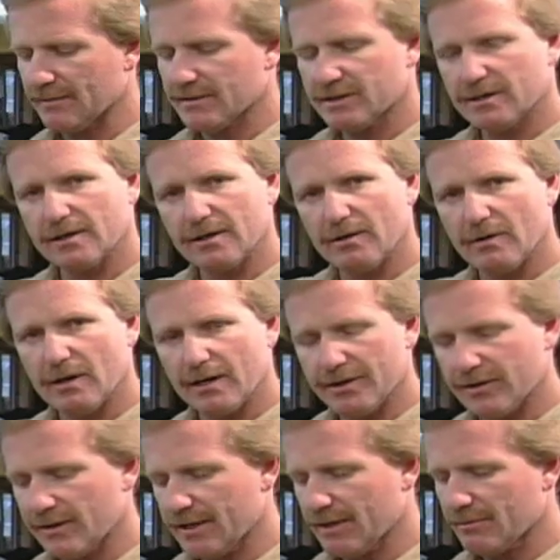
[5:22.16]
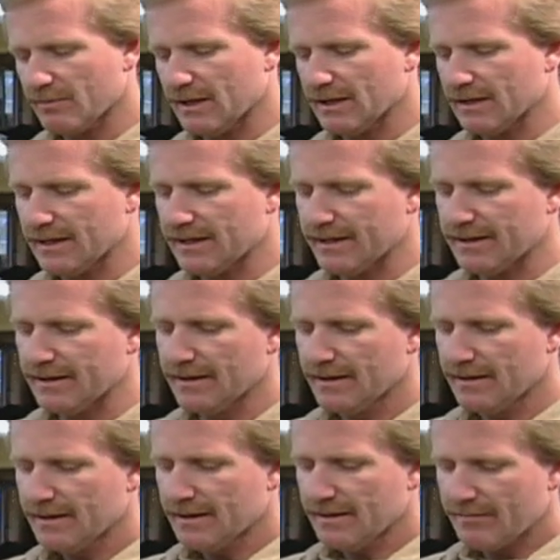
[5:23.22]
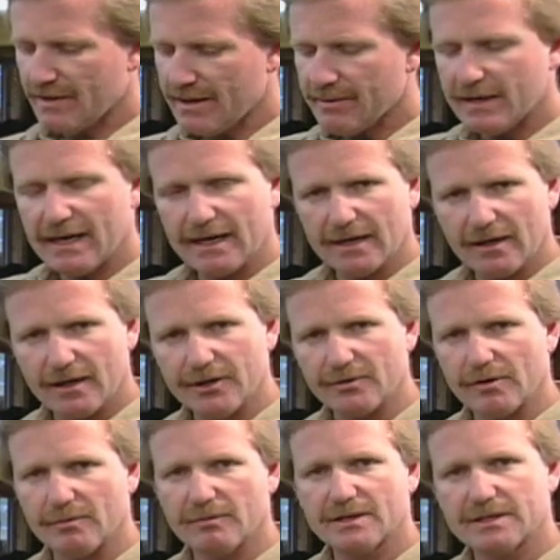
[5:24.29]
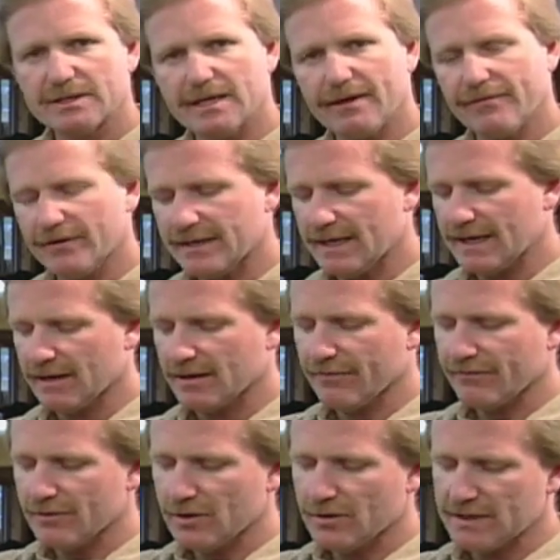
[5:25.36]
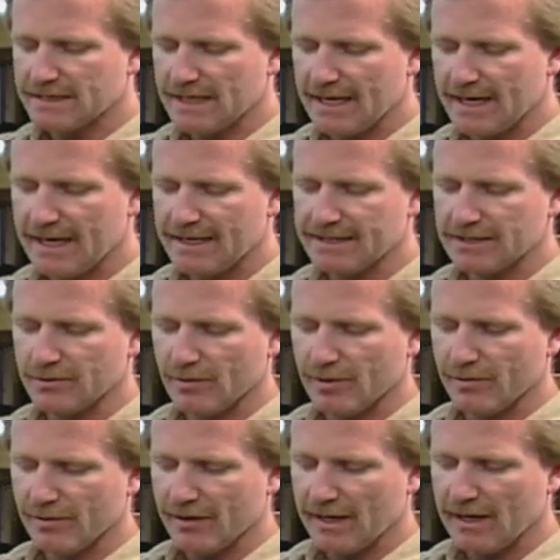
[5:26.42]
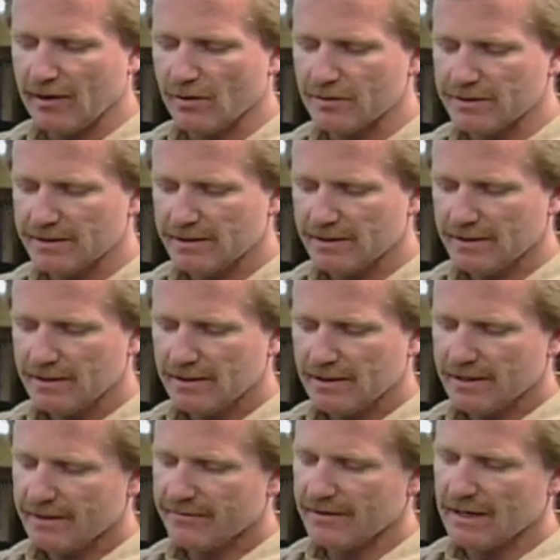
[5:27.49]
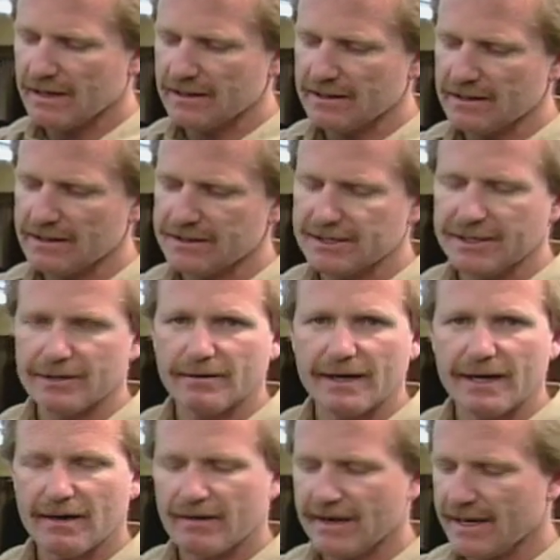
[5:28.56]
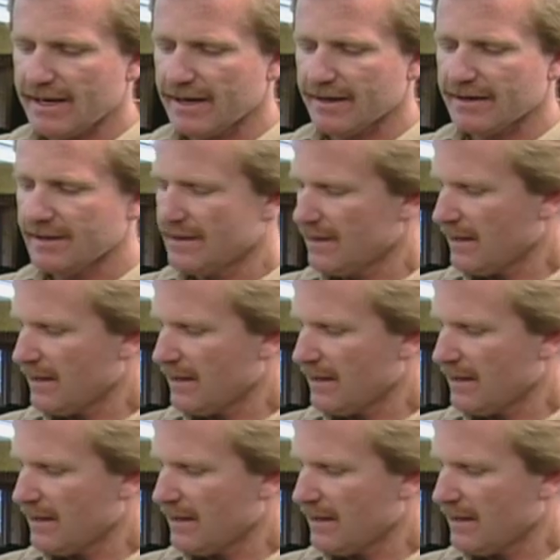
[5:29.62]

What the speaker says: It's going to go underneath my lead. Maybe not under it, but it's definitely not going to float as high as the one without. They've got a little deer hair head.